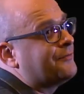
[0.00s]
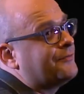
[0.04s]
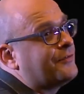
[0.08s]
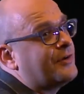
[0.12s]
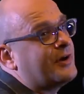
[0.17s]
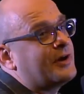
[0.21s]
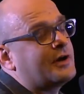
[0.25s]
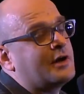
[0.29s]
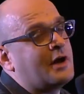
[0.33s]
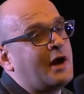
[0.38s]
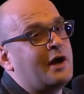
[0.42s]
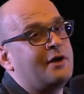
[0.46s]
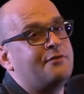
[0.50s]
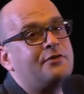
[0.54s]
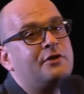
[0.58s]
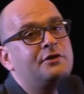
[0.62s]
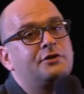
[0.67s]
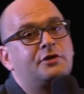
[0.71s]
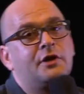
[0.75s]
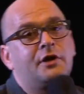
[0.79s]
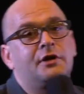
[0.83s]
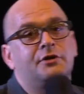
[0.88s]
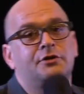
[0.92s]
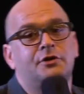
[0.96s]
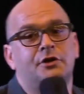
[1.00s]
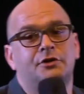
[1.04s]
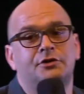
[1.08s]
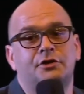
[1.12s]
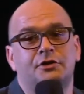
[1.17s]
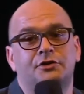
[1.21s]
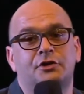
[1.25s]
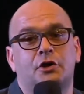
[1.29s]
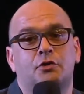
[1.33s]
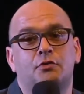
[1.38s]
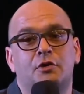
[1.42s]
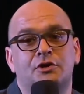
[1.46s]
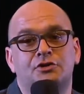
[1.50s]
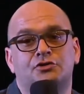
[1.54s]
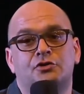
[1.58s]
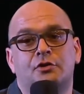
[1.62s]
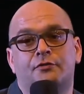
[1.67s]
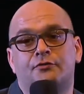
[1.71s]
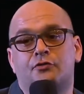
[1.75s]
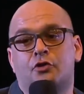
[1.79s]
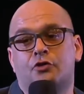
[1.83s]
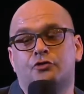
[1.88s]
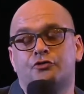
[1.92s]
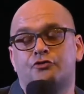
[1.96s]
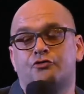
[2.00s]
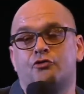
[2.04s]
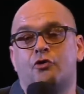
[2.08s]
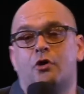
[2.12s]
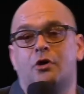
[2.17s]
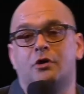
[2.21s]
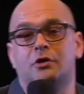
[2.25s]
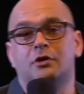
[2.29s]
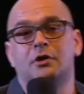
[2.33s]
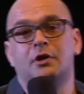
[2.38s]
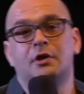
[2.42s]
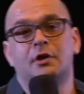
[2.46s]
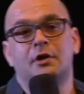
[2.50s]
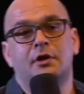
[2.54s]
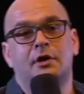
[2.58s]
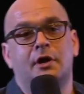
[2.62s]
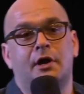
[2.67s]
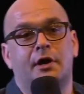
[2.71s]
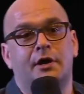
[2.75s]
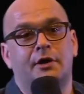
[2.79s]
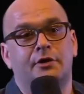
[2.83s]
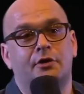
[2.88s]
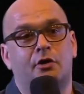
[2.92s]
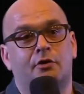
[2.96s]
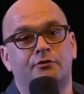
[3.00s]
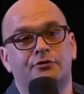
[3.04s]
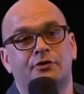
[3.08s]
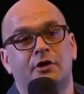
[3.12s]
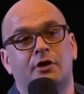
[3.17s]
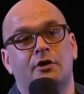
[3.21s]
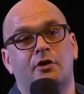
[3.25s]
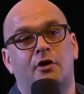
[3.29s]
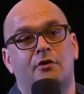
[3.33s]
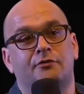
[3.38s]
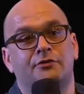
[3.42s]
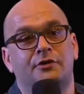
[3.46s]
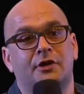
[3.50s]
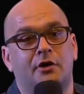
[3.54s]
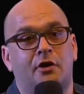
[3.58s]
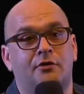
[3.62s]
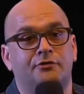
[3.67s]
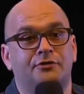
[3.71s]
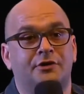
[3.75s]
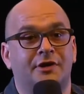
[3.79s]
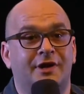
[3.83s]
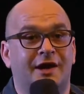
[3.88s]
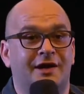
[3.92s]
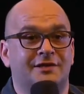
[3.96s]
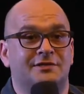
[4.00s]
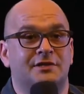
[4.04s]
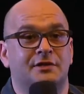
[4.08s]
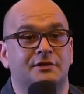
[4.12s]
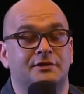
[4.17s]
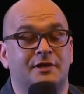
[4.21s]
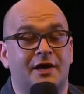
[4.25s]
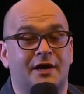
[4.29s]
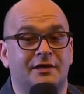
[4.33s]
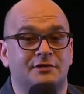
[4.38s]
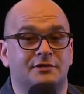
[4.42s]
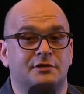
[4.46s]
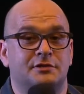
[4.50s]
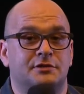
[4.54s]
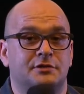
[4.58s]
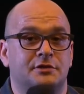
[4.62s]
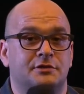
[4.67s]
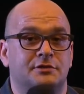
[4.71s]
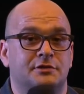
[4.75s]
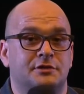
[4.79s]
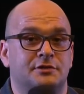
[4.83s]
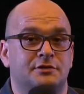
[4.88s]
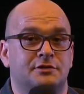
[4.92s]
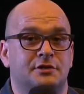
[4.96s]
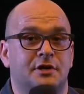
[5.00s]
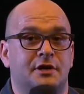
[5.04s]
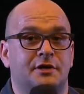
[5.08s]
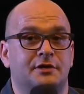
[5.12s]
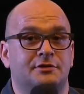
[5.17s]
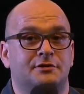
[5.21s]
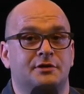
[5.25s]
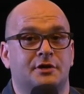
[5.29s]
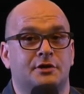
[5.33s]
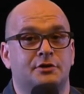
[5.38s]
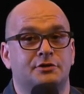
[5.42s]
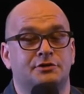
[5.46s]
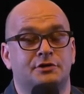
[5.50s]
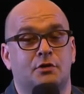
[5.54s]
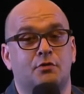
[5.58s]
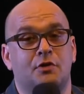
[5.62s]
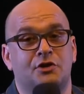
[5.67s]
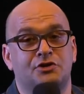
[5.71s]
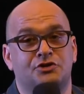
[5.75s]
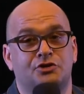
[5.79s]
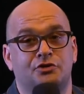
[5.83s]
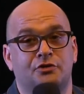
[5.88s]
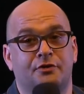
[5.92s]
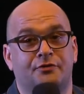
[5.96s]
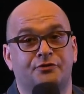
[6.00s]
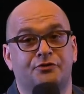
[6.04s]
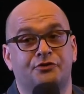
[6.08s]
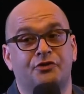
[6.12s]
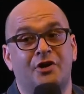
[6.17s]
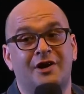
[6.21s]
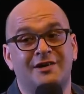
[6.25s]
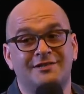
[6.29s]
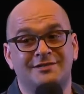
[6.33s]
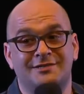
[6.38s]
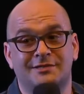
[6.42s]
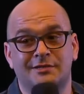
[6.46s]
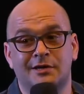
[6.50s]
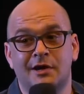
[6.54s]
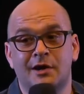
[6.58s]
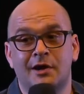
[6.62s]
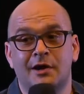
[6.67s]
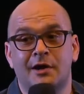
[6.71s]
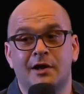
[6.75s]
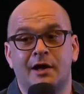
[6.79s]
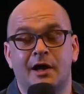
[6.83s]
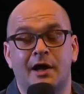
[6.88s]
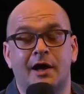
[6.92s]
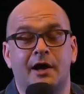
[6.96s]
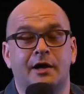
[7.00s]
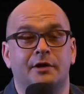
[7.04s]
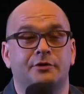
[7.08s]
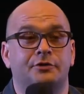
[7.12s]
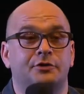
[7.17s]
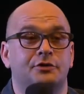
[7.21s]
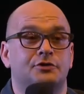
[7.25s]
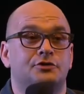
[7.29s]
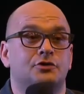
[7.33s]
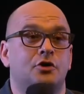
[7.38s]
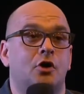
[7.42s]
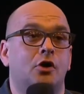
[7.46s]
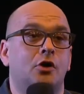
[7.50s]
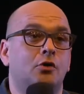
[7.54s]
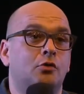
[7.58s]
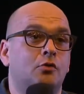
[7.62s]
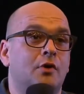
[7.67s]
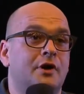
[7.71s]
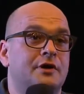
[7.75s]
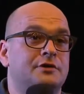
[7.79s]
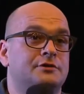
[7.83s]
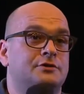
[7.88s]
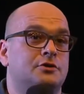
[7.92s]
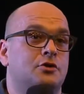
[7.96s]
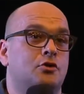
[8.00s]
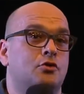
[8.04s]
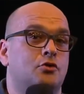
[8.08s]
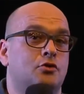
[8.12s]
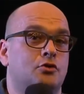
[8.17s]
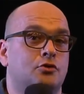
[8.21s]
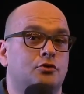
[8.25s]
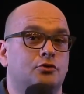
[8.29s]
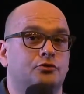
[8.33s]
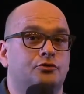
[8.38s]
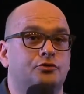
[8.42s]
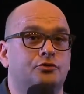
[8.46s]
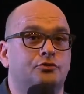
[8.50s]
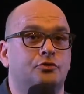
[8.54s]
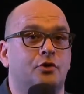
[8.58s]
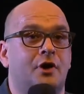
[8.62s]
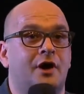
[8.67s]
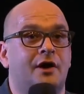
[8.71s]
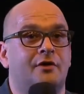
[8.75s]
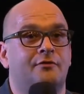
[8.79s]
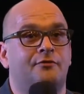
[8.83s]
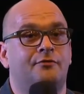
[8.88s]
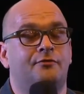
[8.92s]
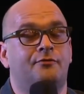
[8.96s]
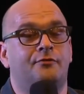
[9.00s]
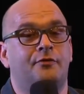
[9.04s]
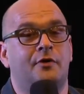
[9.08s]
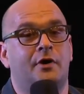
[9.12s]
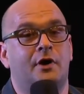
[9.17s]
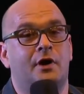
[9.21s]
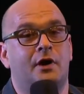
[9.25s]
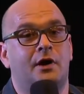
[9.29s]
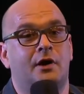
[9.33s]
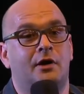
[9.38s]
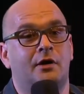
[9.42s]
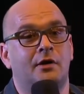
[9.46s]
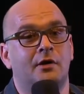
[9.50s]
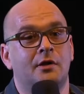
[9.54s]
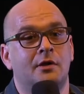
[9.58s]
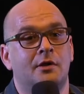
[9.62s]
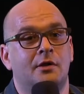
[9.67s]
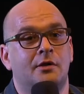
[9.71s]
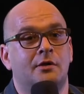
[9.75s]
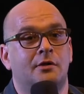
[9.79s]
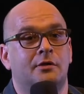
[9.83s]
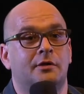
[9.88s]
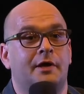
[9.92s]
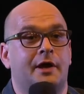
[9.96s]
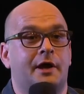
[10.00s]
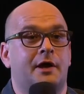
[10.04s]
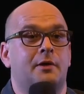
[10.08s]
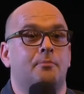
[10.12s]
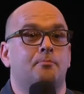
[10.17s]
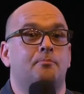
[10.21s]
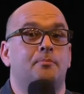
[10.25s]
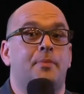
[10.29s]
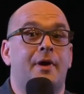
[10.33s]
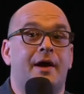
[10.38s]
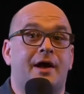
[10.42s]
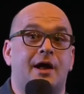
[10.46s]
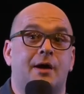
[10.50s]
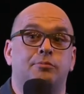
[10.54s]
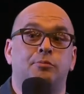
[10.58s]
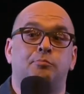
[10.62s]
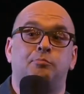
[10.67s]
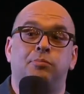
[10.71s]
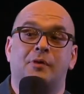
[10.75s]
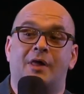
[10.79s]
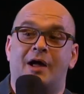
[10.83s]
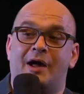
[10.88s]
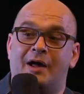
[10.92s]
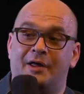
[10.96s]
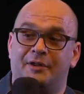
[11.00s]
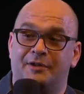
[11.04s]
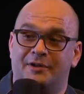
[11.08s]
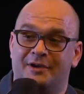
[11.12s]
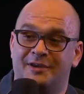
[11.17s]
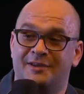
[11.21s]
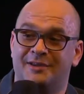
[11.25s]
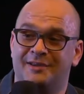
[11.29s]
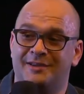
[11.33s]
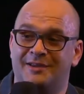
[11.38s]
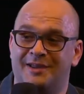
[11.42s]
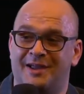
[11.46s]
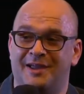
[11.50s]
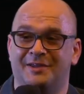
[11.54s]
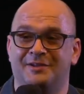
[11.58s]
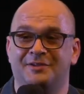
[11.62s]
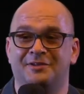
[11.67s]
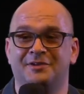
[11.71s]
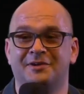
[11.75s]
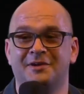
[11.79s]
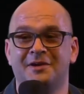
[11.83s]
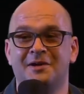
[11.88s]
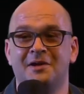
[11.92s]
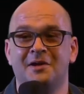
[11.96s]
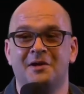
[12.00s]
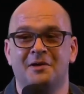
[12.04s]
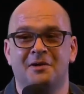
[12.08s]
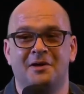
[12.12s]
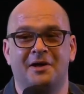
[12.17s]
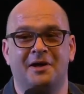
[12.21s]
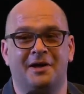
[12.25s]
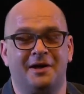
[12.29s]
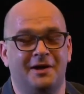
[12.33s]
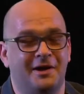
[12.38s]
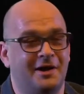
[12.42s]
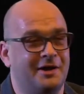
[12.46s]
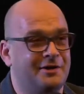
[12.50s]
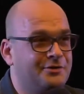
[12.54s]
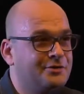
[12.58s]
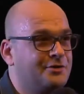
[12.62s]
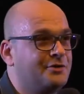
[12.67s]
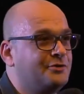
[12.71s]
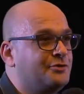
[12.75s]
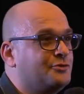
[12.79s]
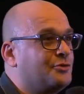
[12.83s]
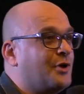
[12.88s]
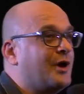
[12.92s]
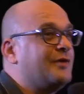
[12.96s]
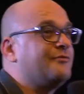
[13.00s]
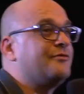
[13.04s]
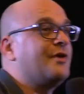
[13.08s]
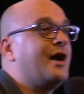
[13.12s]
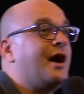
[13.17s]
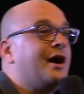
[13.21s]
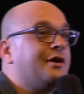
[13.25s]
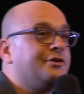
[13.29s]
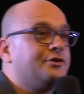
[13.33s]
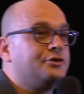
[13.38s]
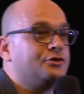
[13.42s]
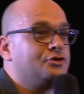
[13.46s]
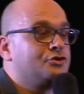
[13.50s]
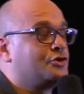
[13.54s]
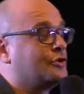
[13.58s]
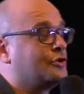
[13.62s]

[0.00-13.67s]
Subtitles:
I think the question of control of the license text is a question of trust, and it's always good to have like backup plan and to have other